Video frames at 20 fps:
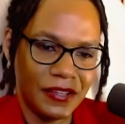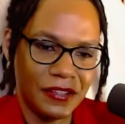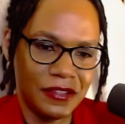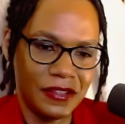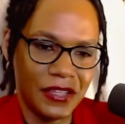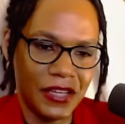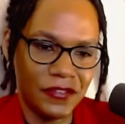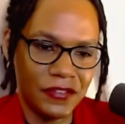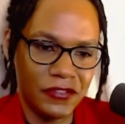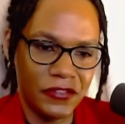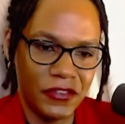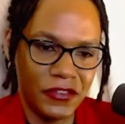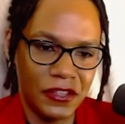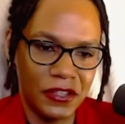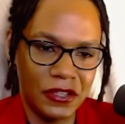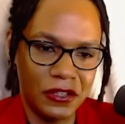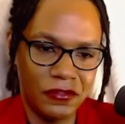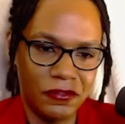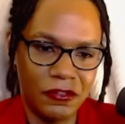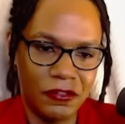You loved the
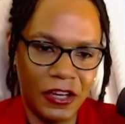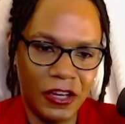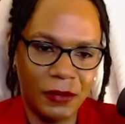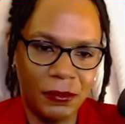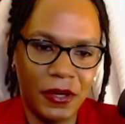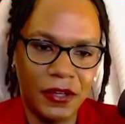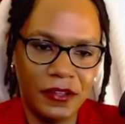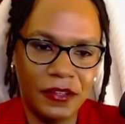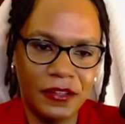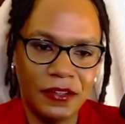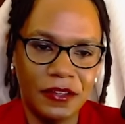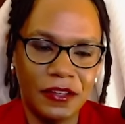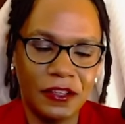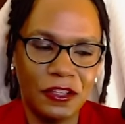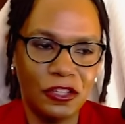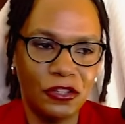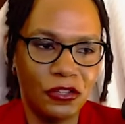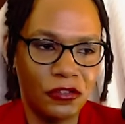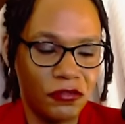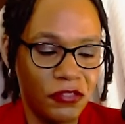video, recommended it to your